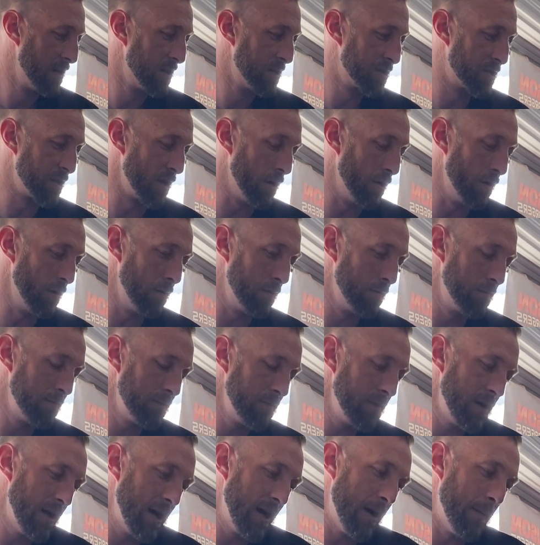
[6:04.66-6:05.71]
So
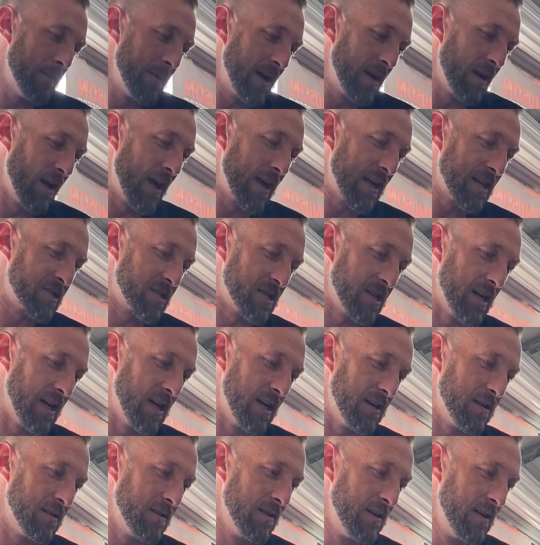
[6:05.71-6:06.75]
yeah, I mean, like I said,
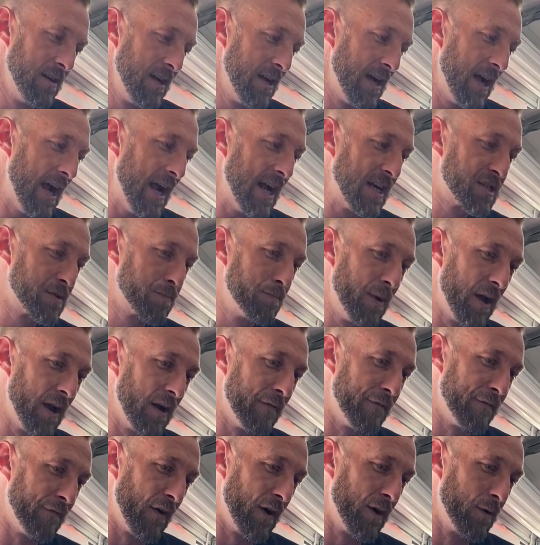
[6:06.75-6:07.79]
it's been
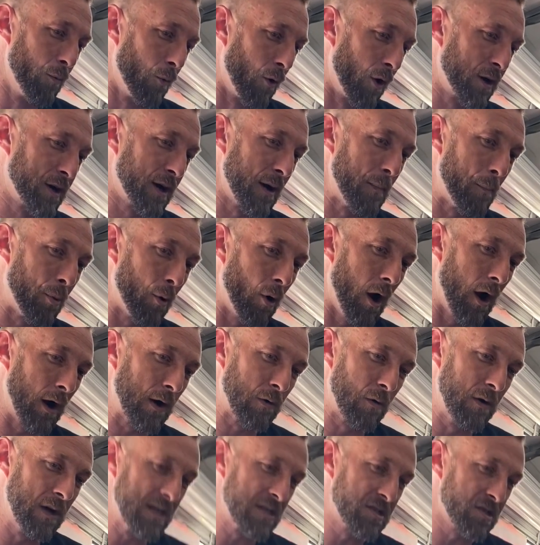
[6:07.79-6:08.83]
a fun work in
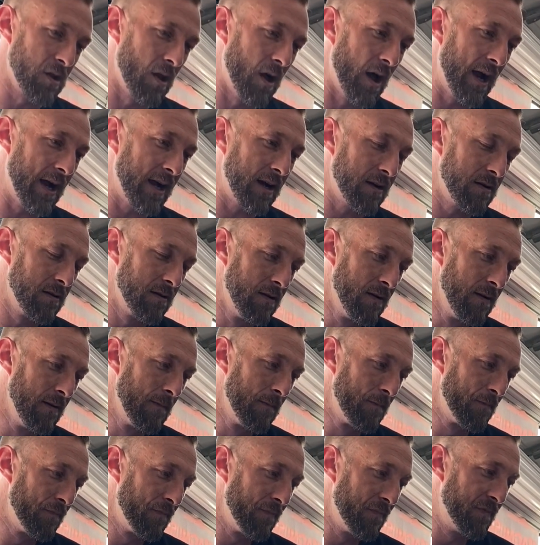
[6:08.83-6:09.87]
progress. Like
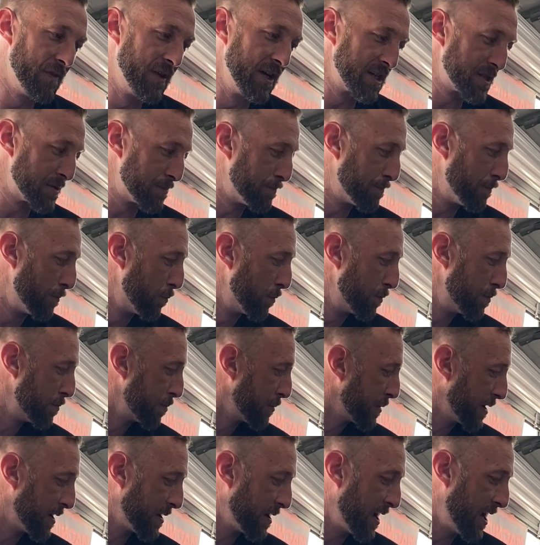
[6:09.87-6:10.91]
this
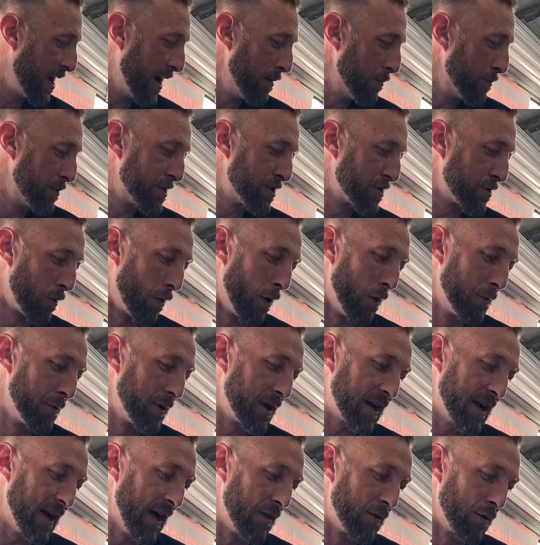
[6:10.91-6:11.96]
kit was thrown
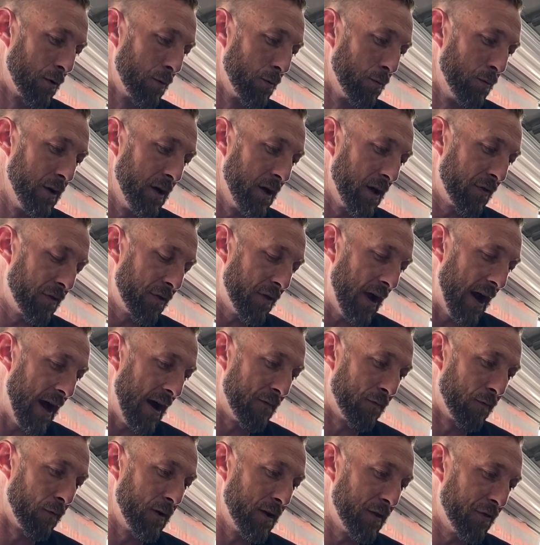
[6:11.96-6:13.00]
together with
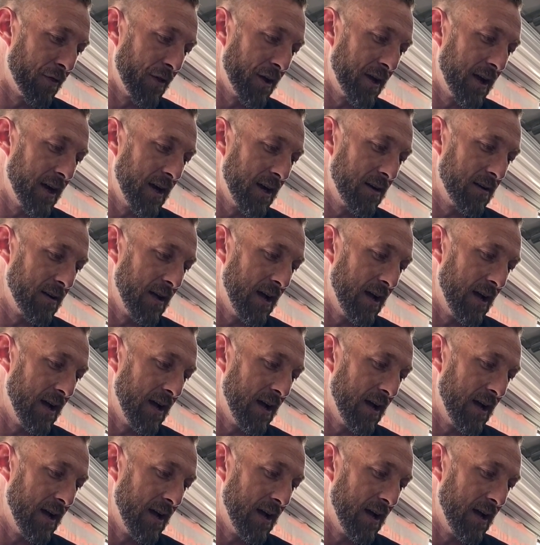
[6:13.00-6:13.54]
everything